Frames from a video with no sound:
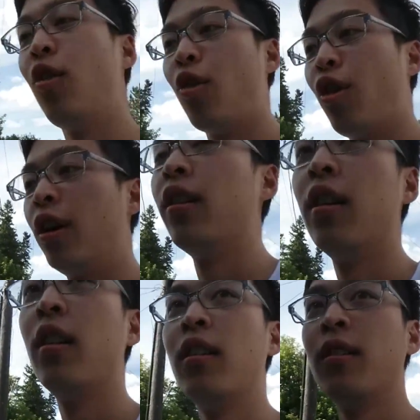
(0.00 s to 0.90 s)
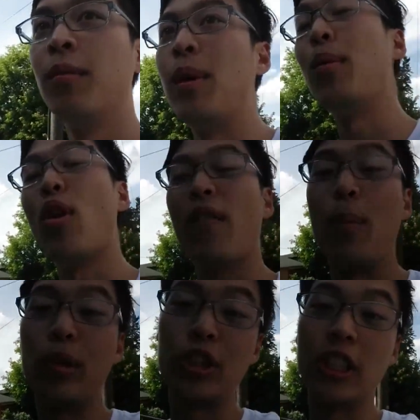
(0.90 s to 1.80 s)
Or maybe you have
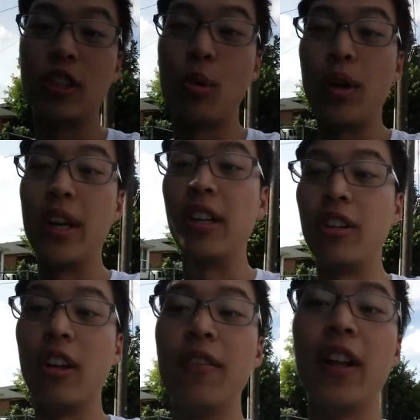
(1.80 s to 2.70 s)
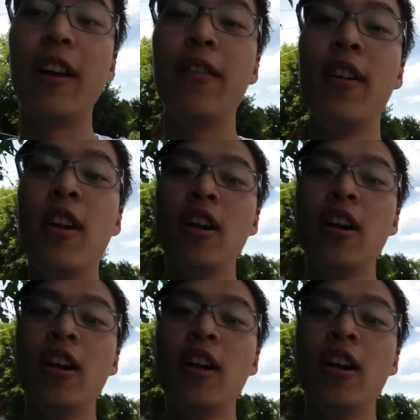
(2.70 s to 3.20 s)
a bullshit story in your love life